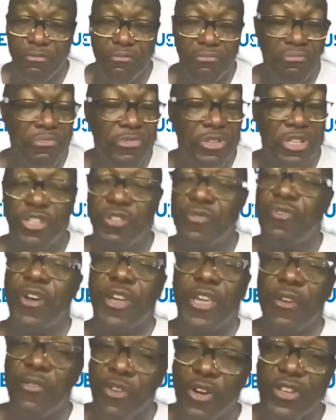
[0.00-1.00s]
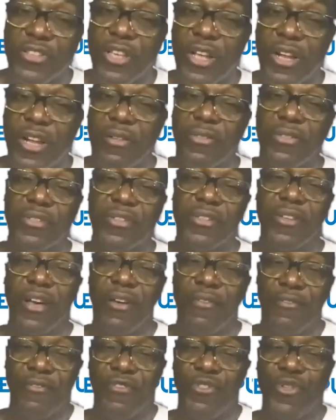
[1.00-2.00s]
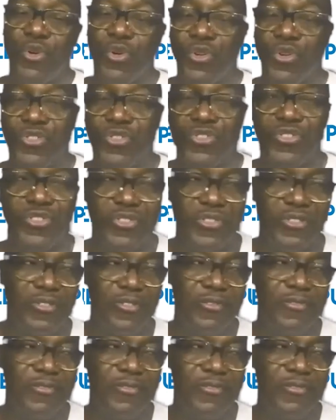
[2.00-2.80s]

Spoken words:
need to forgive ourselves of those